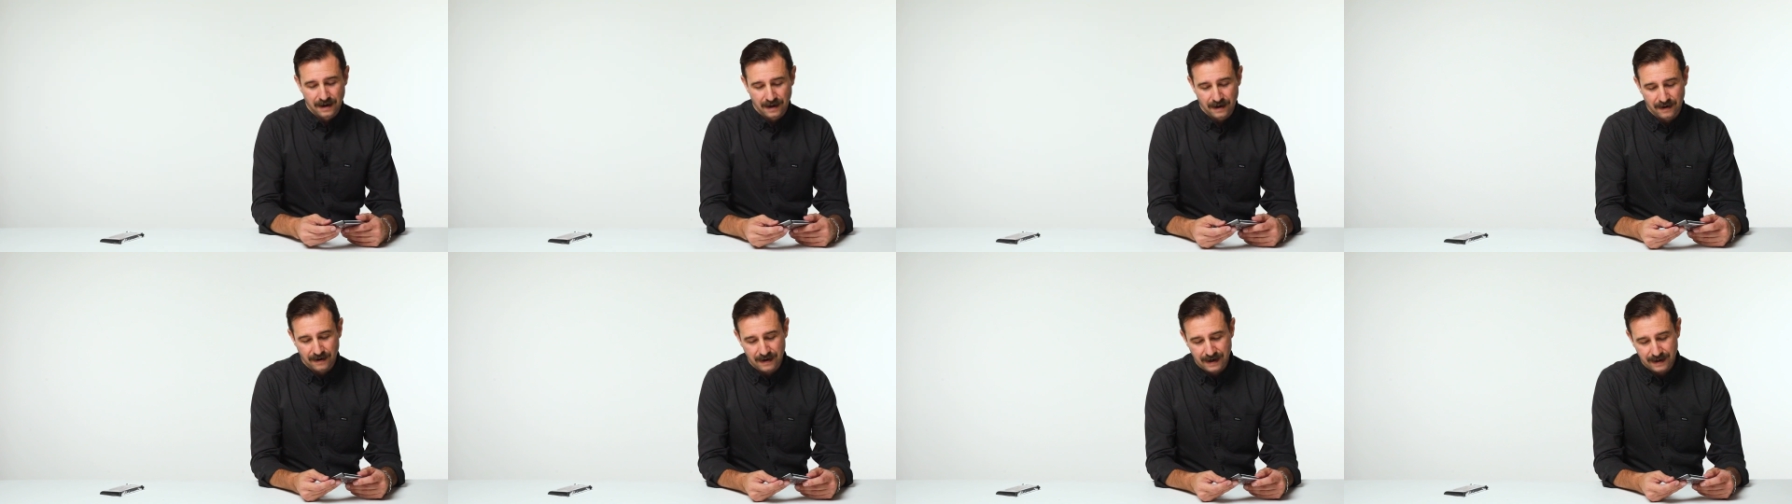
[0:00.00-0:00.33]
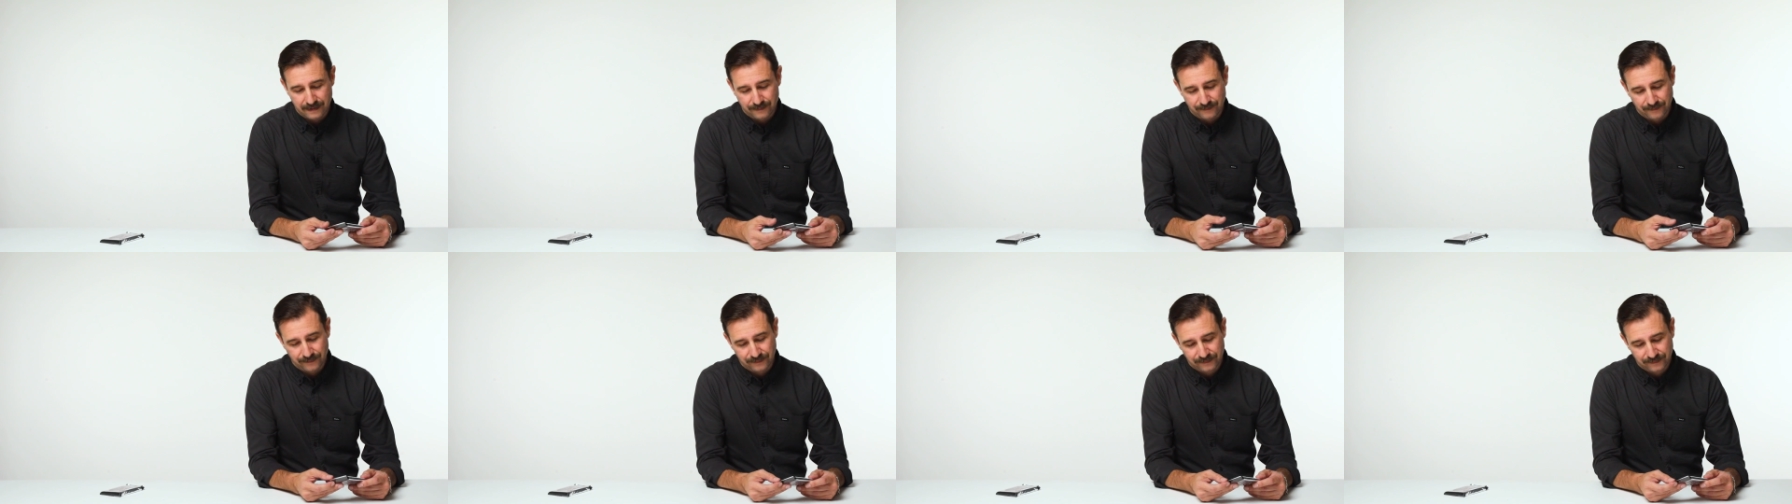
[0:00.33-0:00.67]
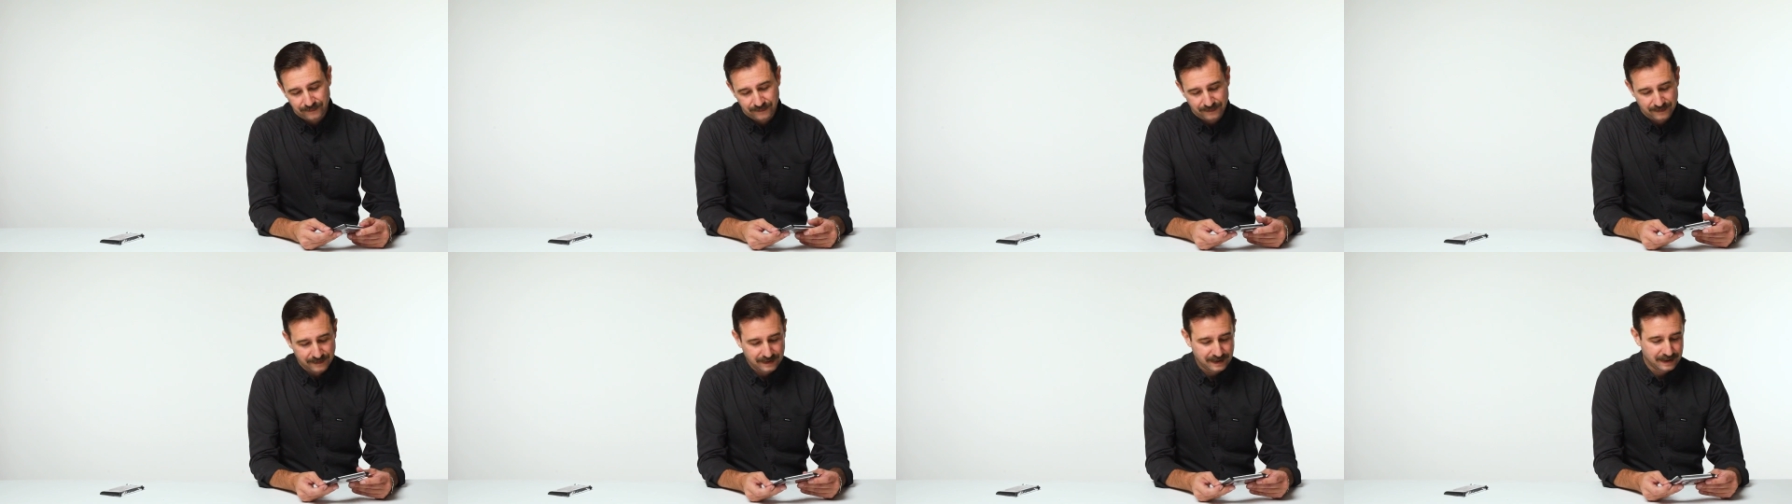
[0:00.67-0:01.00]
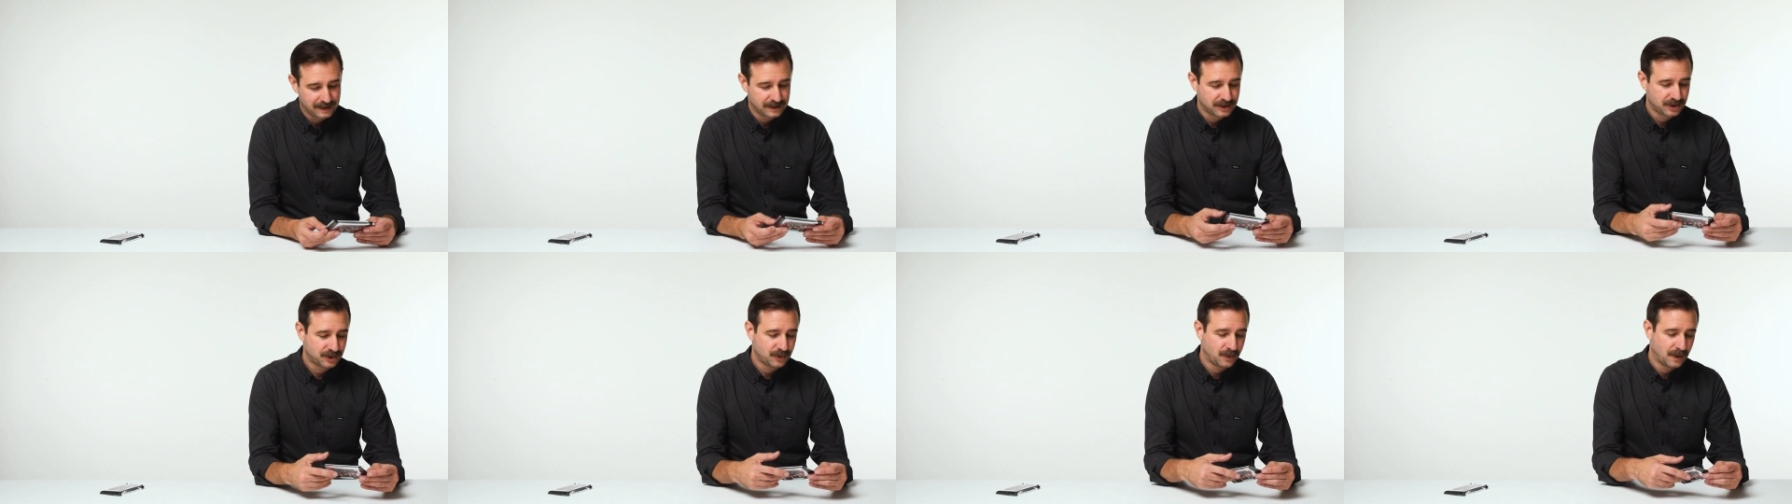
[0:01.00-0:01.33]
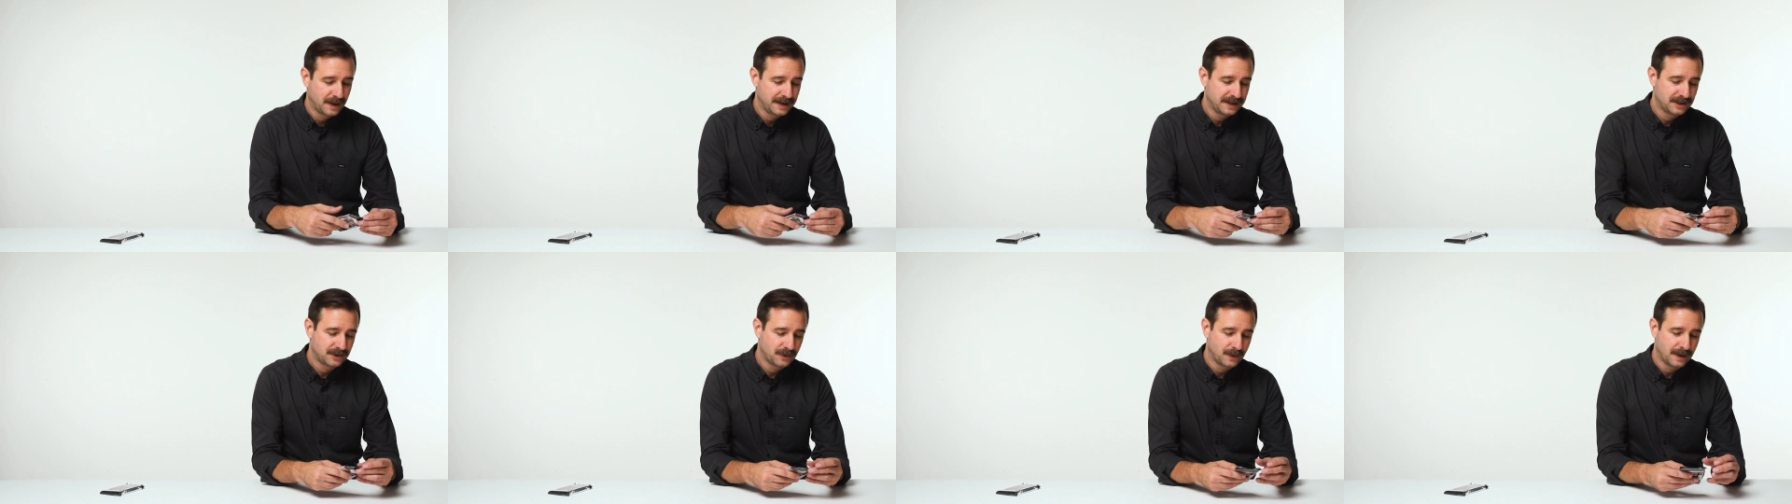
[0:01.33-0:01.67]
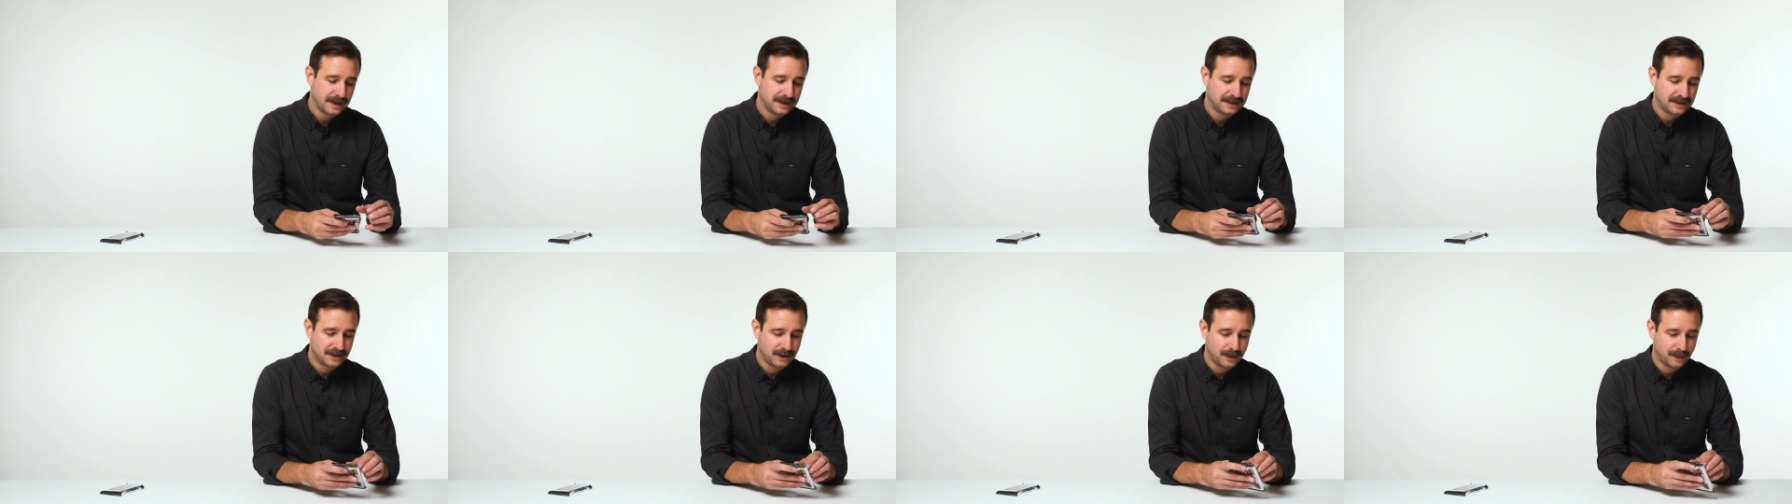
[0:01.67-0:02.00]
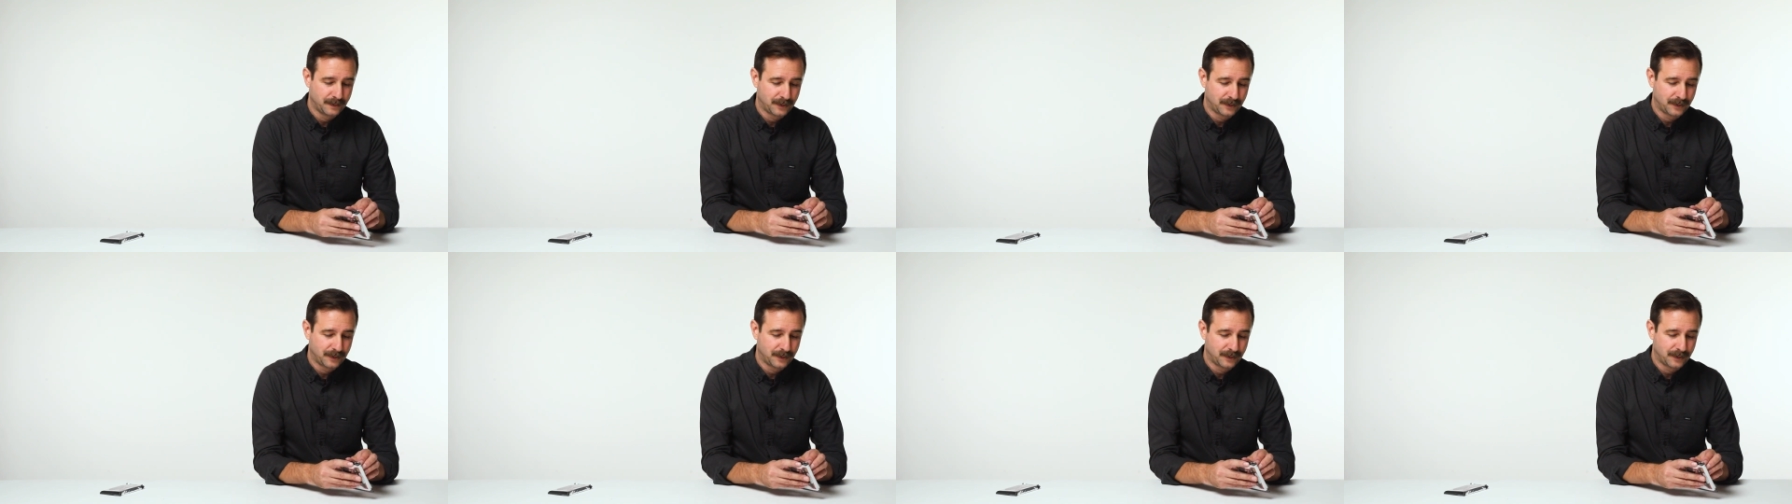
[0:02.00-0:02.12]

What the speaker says: All right, 2022